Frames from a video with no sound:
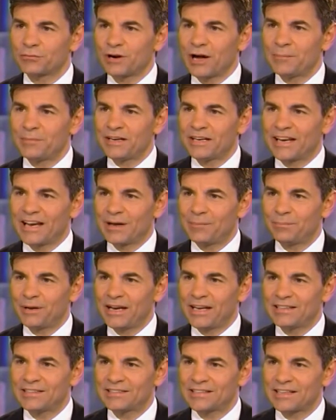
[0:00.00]
The Romney
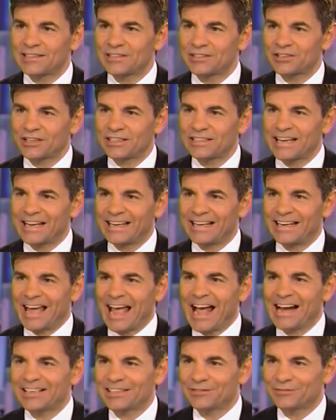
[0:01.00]
campaign says it's going to take an
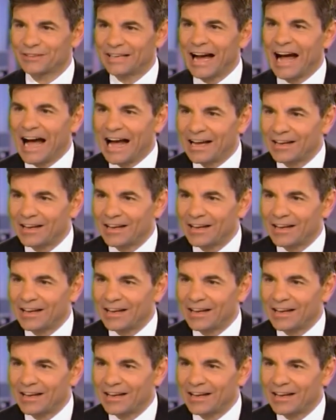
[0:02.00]
act of